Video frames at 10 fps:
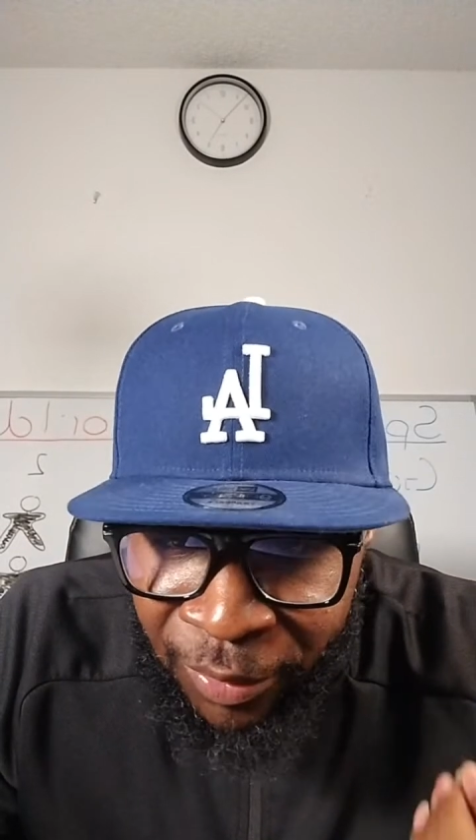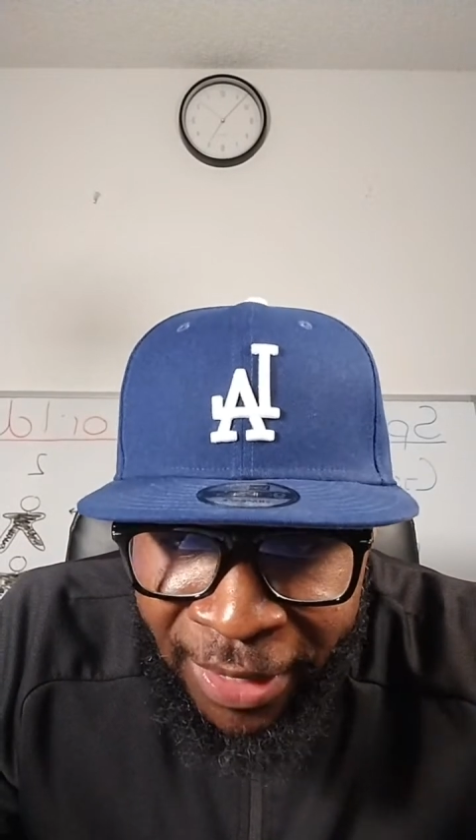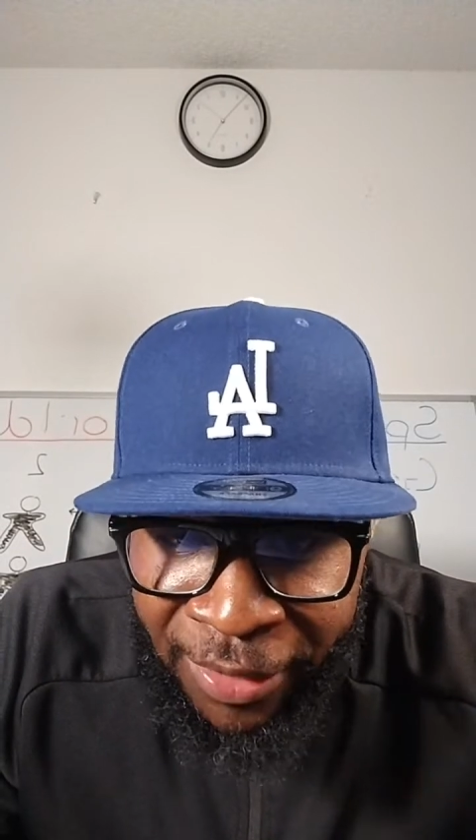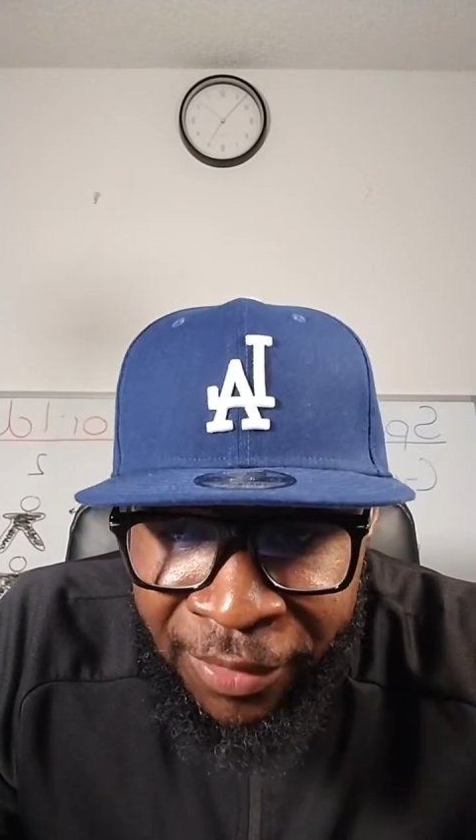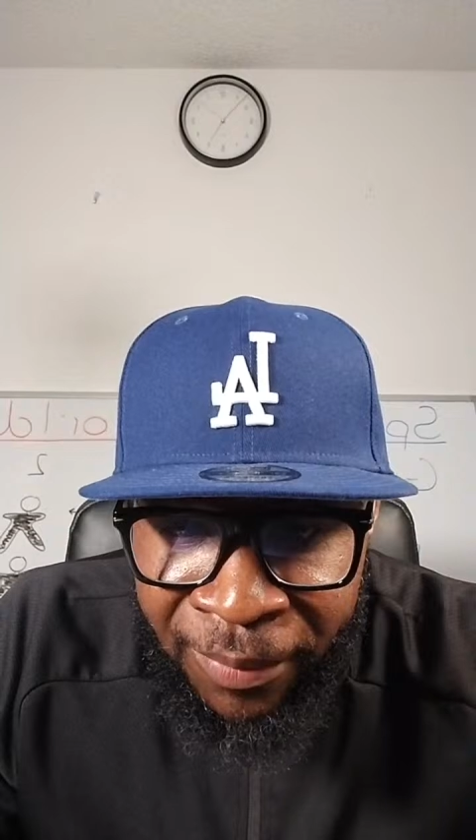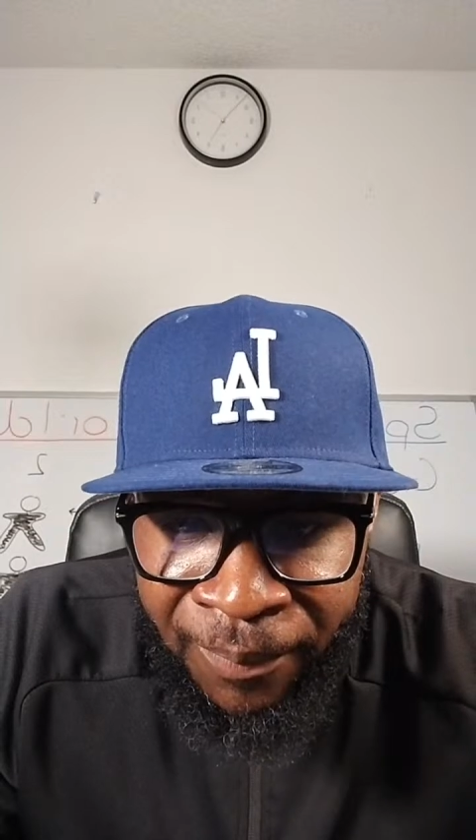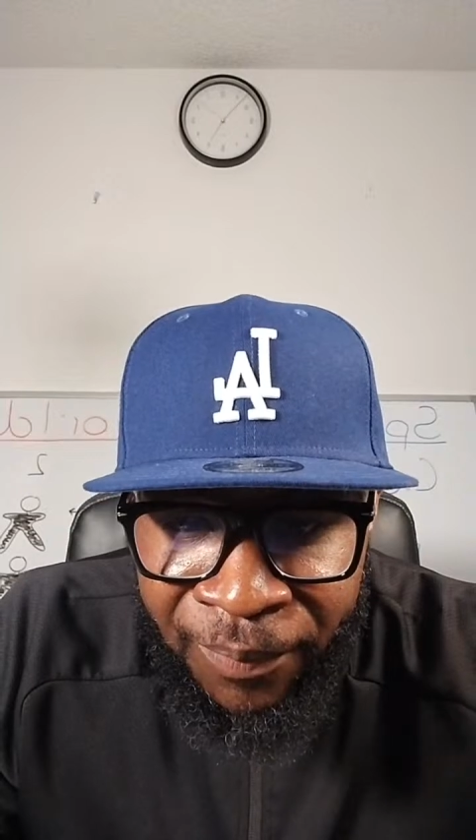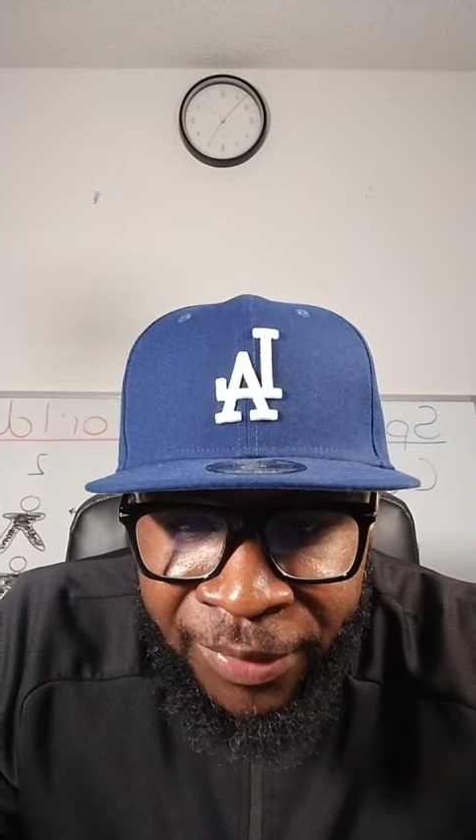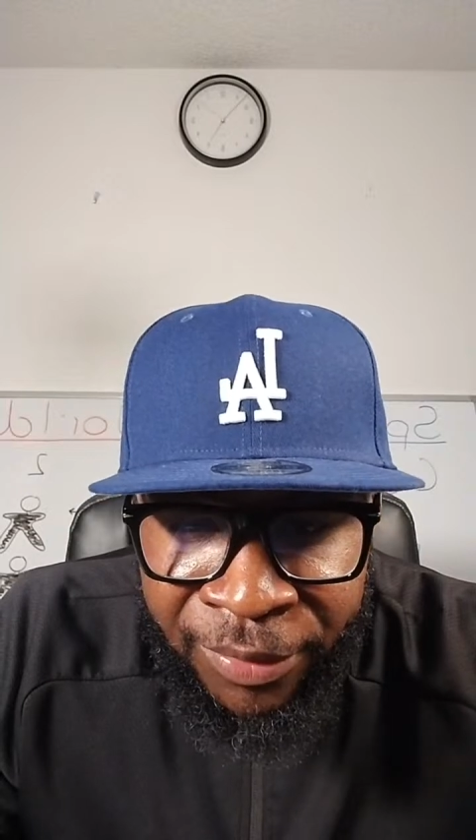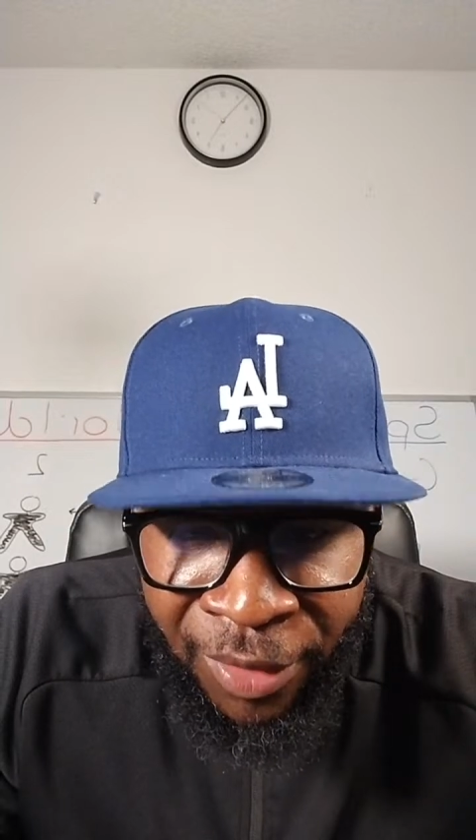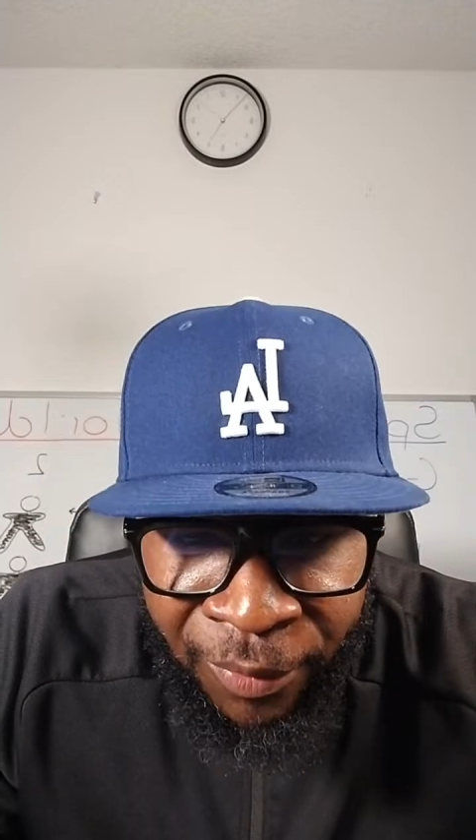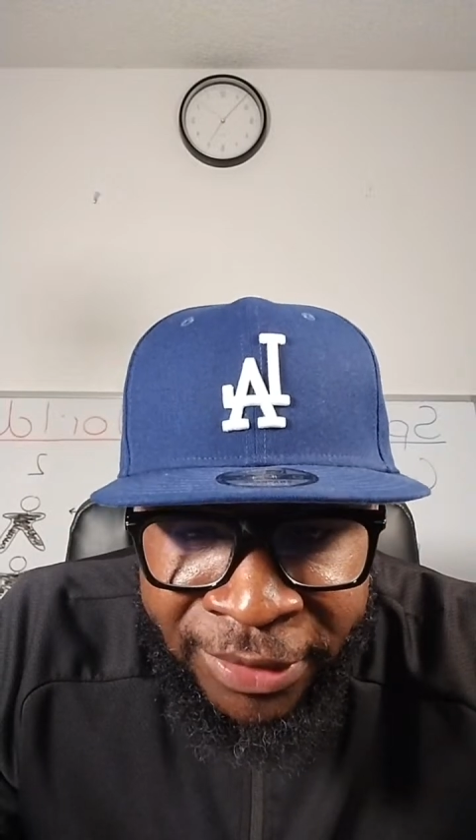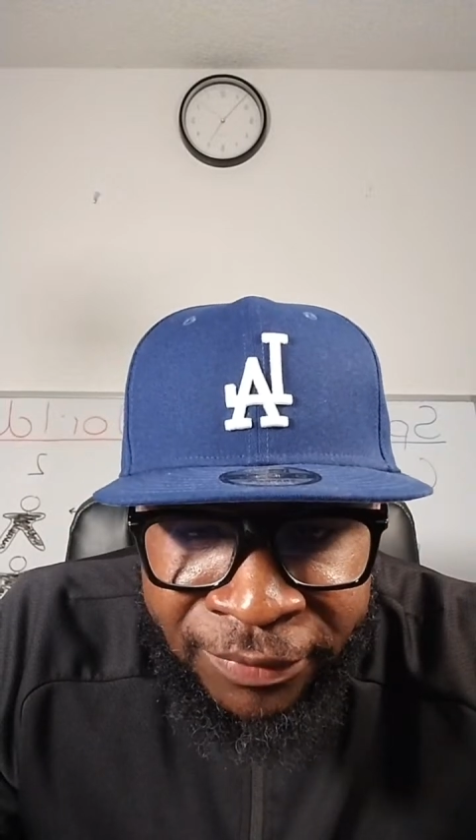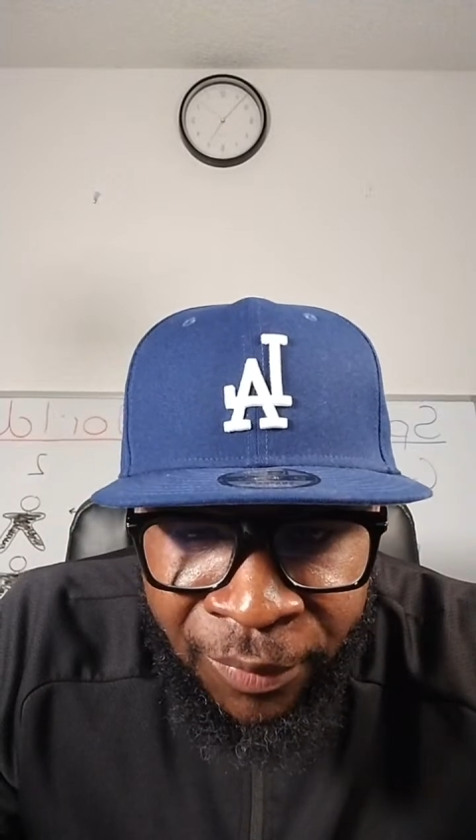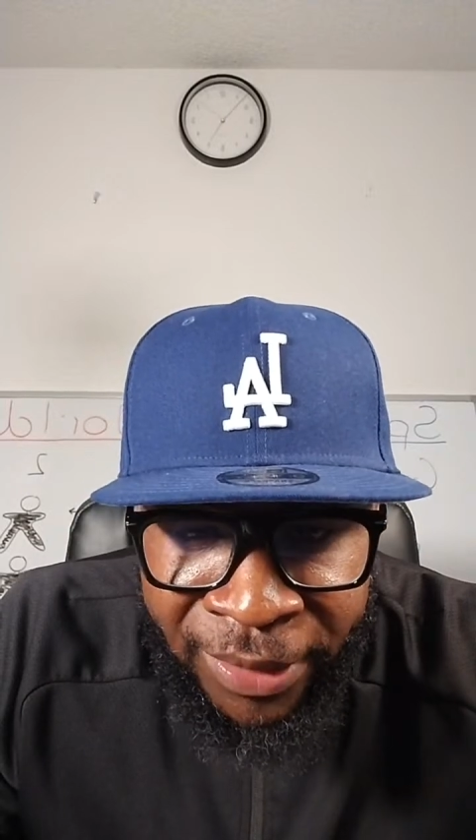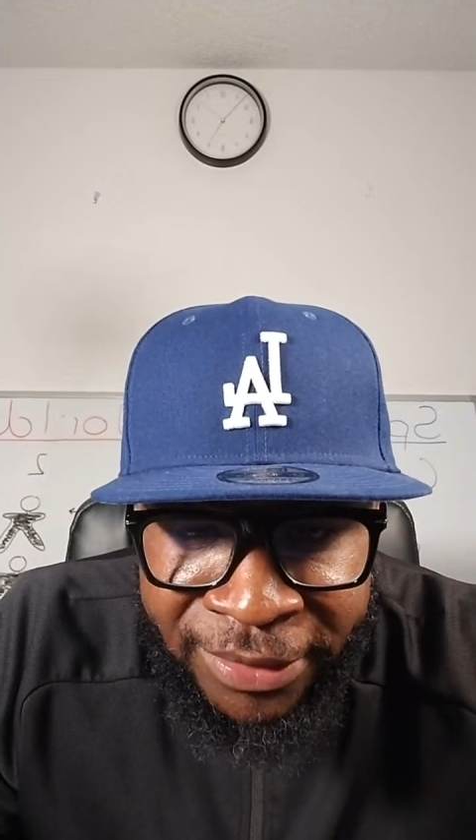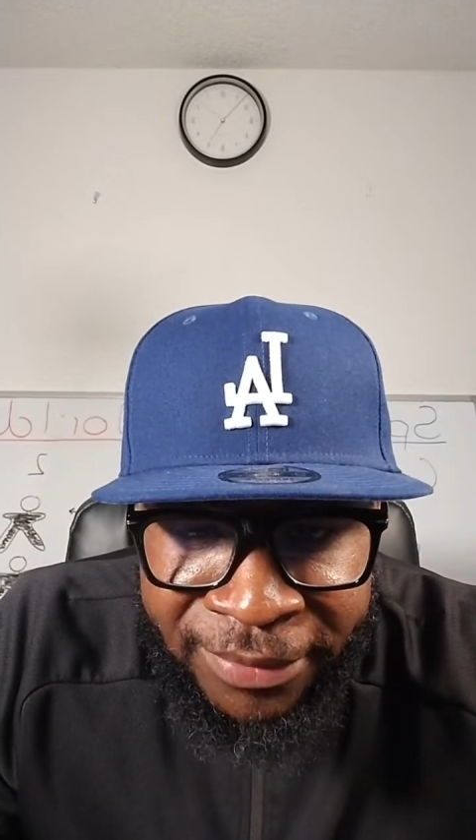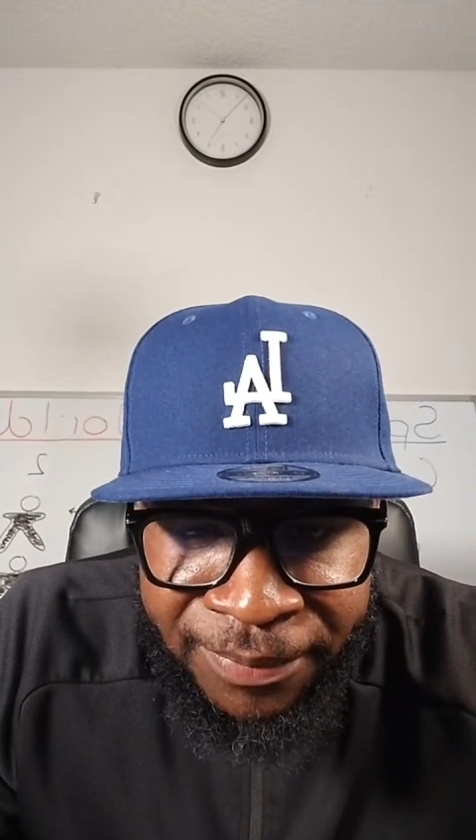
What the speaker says: hear Him, you know His voice.